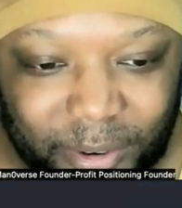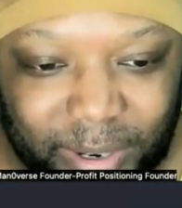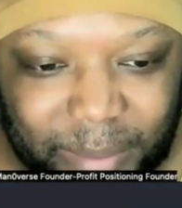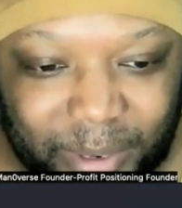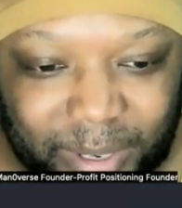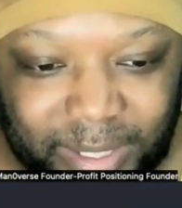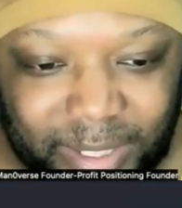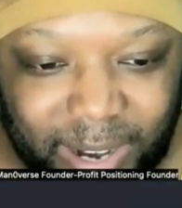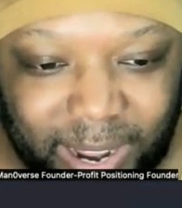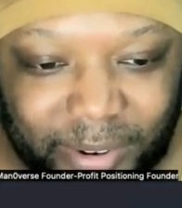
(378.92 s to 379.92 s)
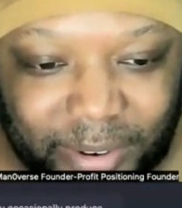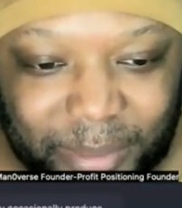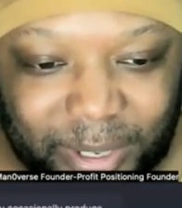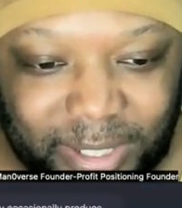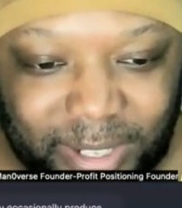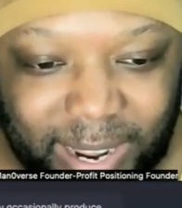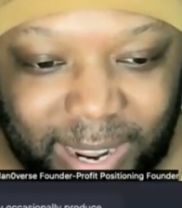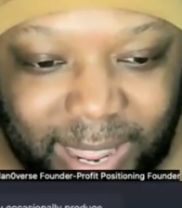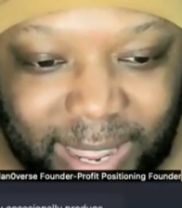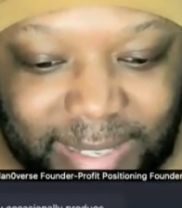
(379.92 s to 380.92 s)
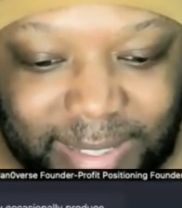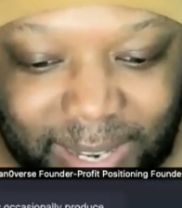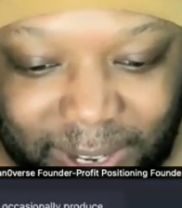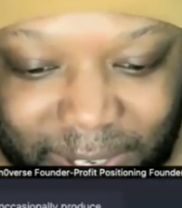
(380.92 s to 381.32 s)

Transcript: One more try. One more try, guys.